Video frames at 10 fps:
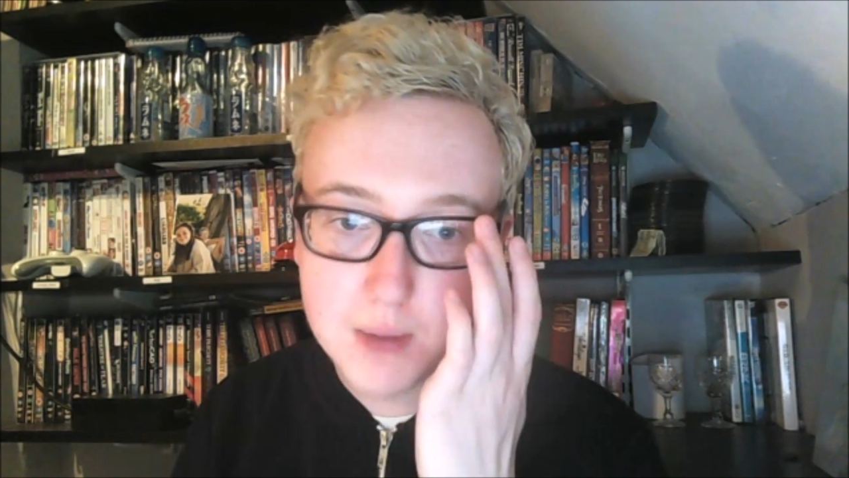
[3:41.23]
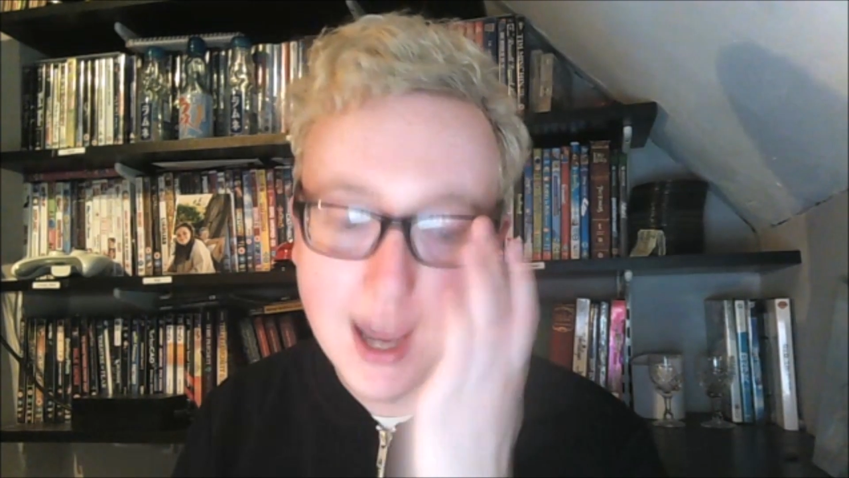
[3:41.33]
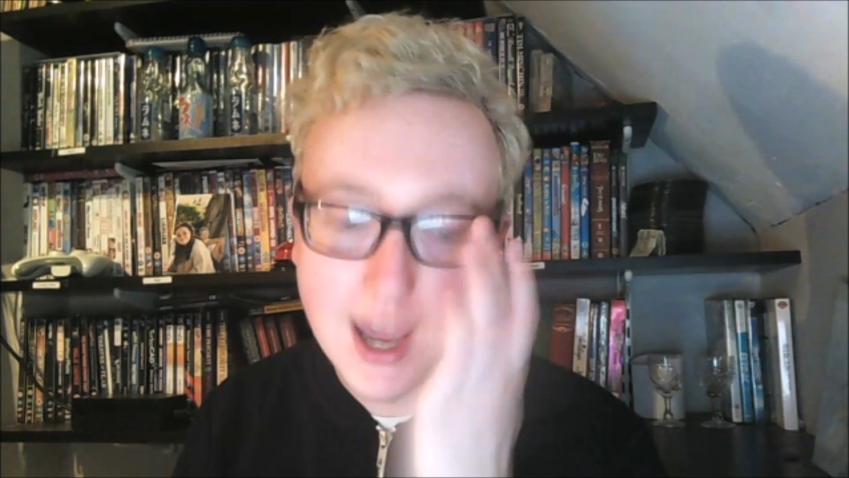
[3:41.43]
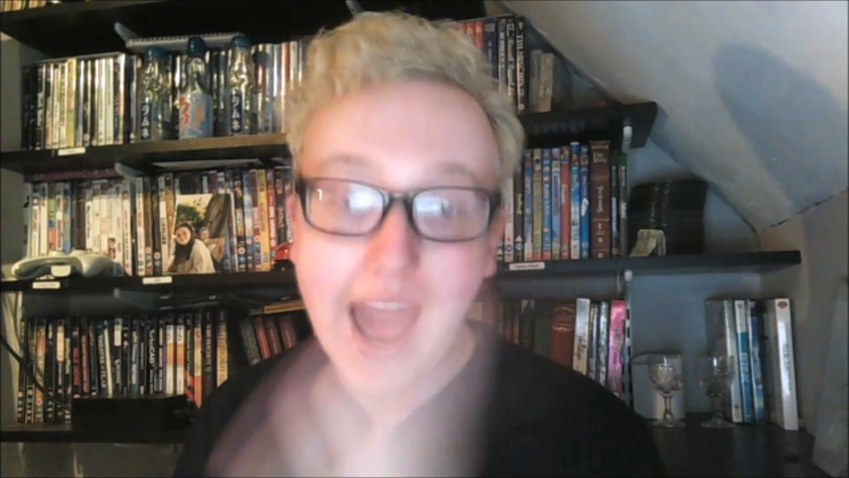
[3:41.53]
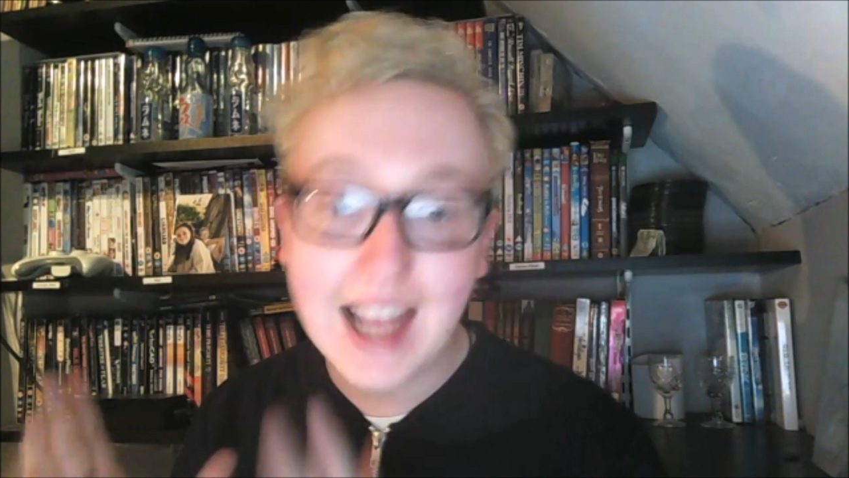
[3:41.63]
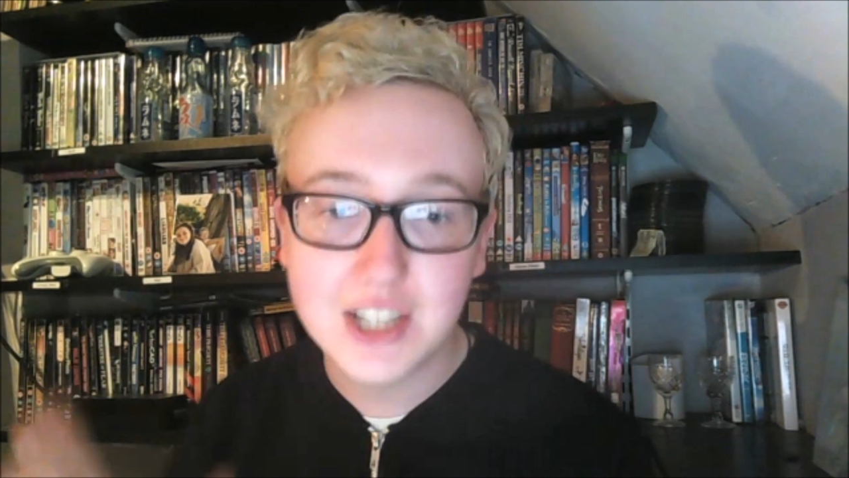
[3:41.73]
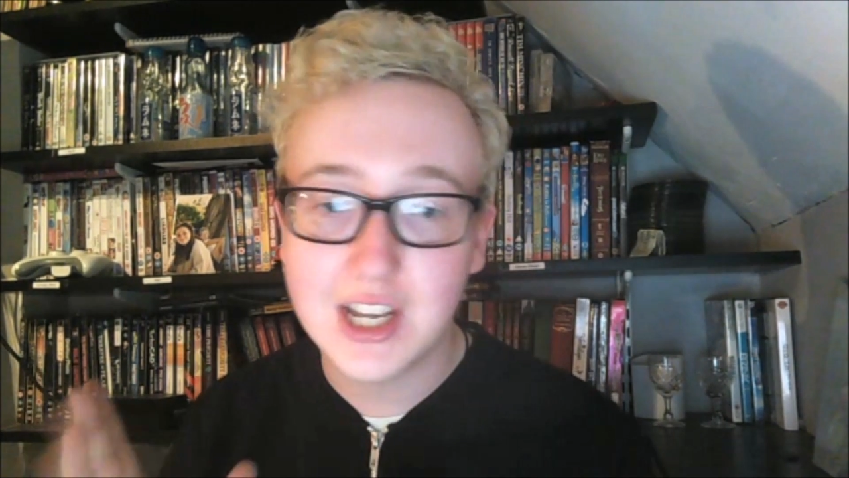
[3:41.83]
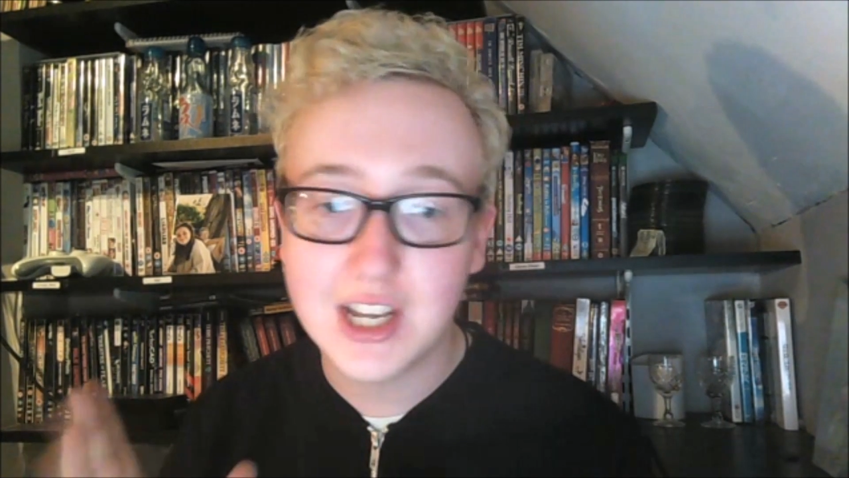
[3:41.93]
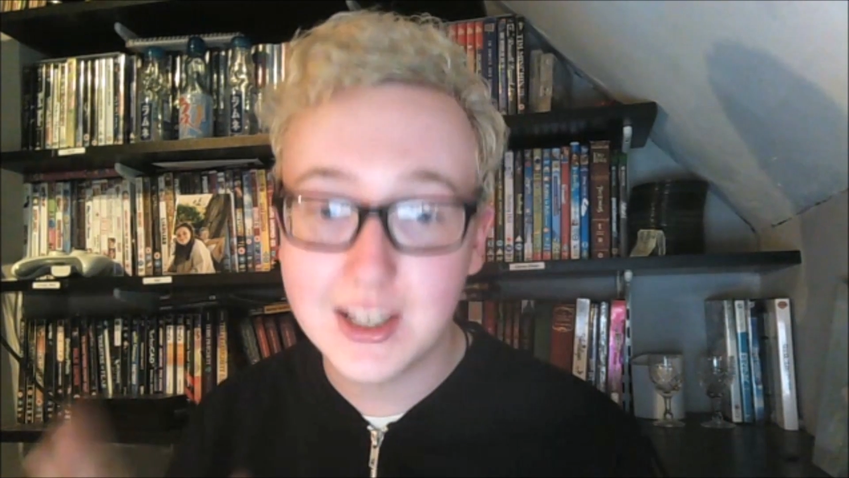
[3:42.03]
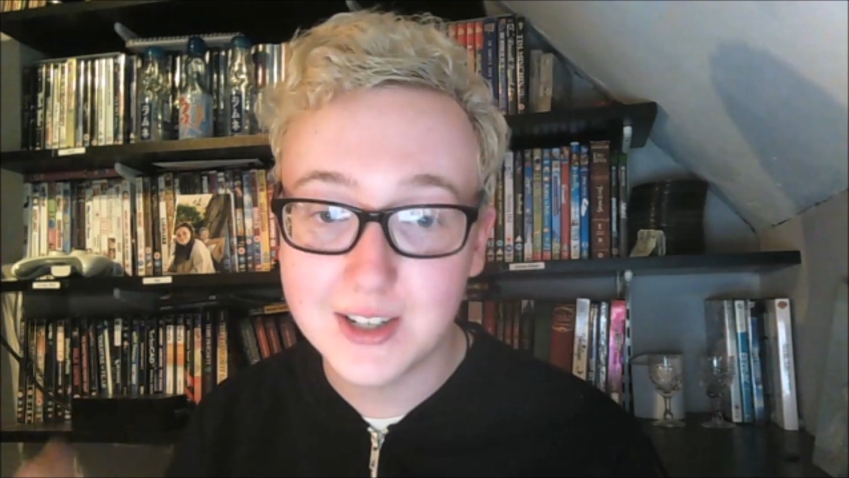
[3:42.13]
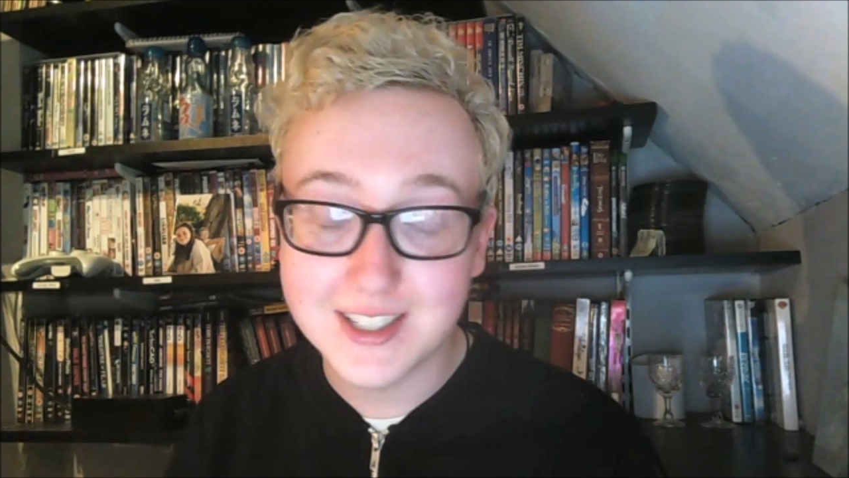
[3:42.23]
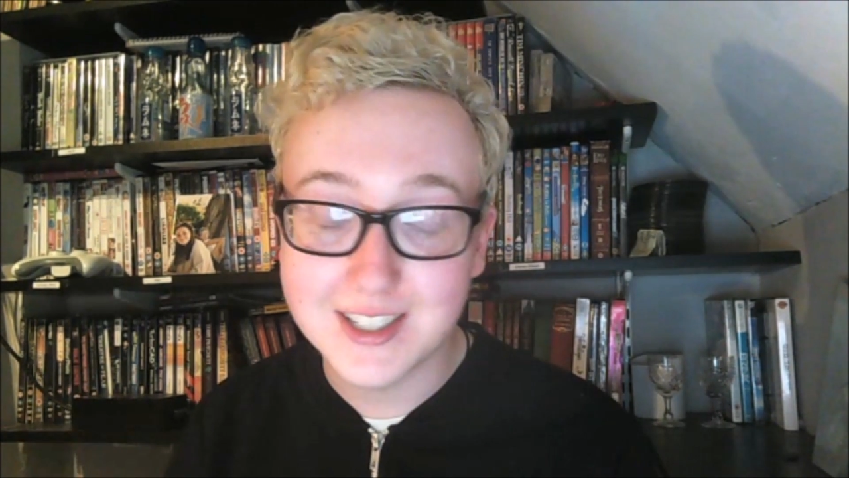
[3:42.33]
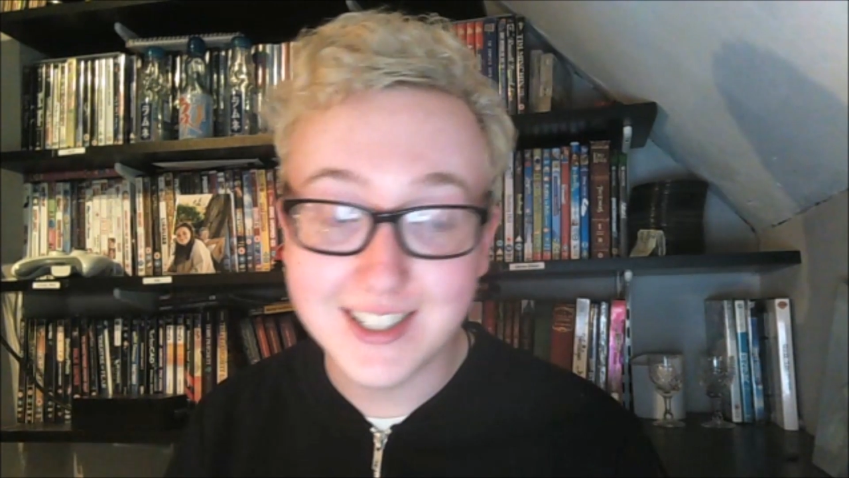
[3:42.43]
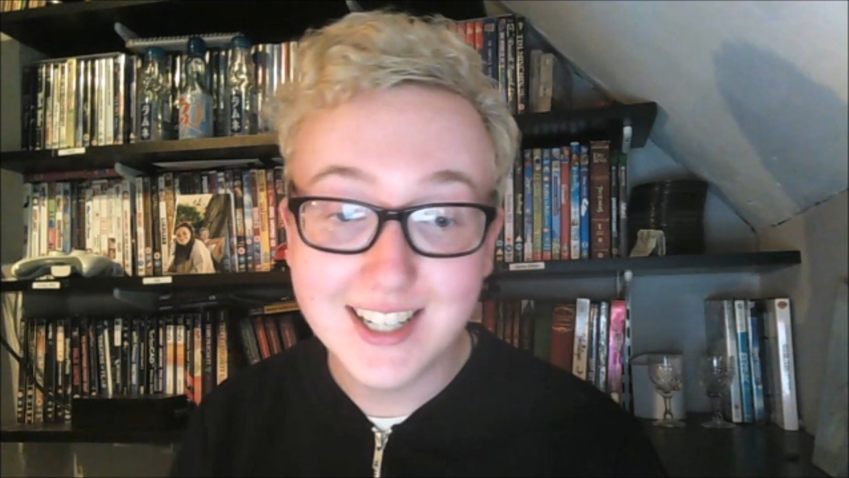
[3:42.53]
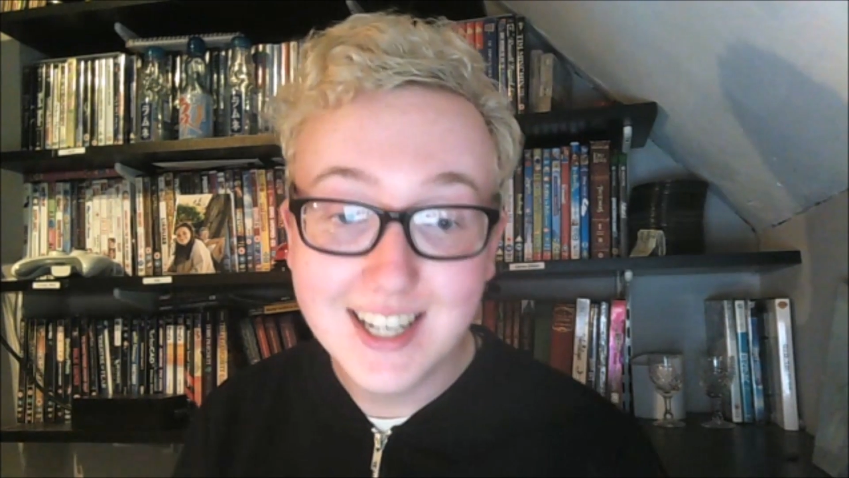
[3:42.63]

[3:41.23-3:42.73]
but I actually couldn't.